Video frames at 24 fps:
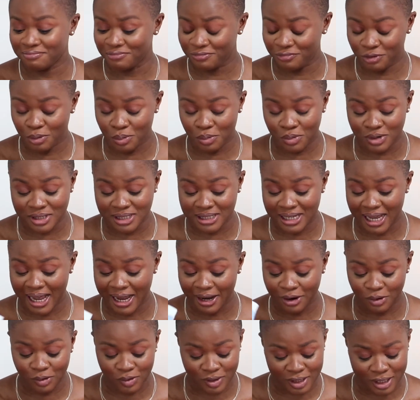from what I
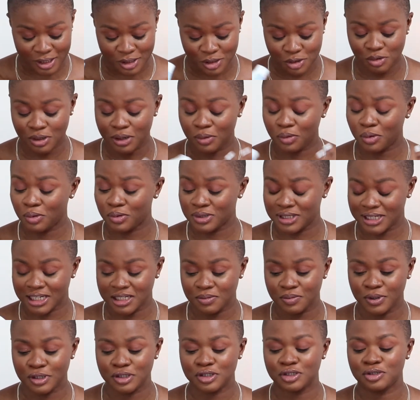understood and what was
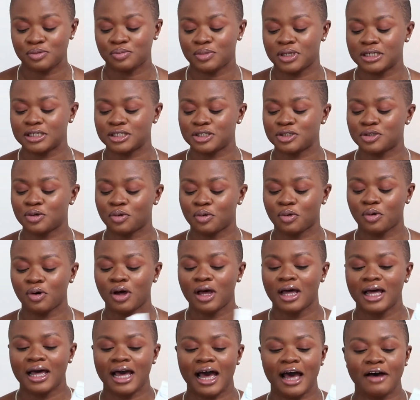explained to me. So
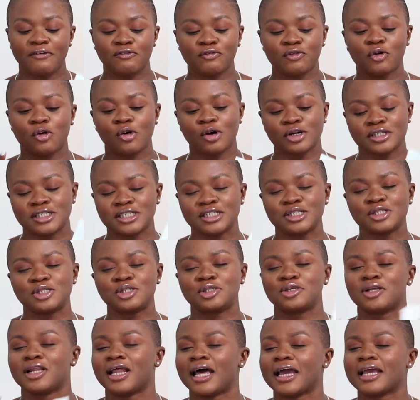I've gotten
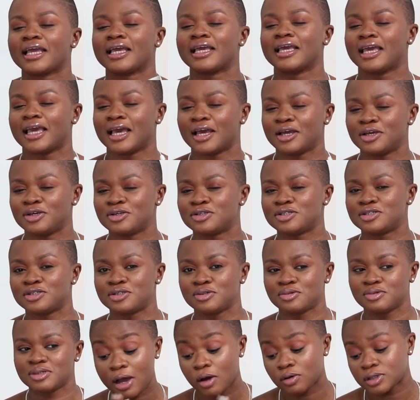to like get used
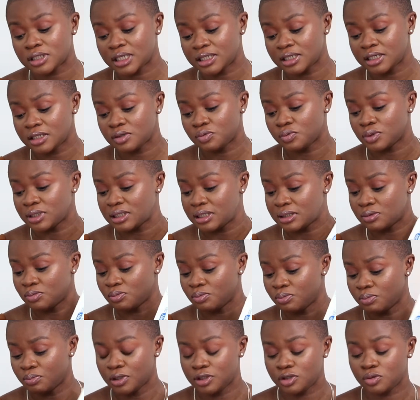to it. I alternate with
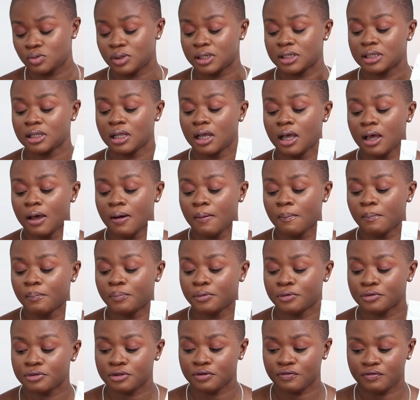between
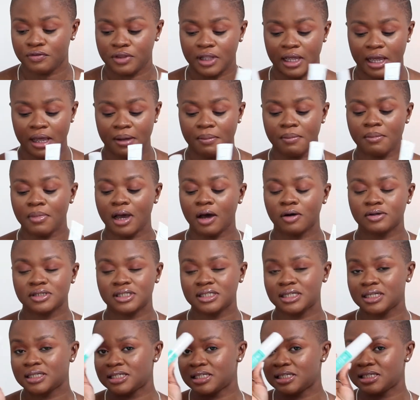both of them. I would
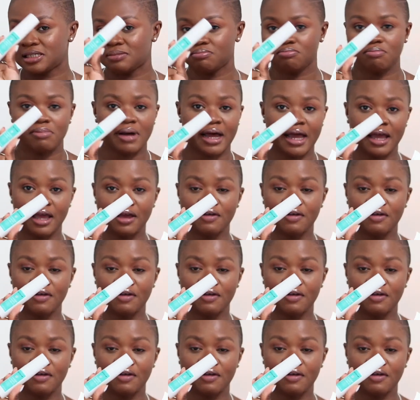say this is my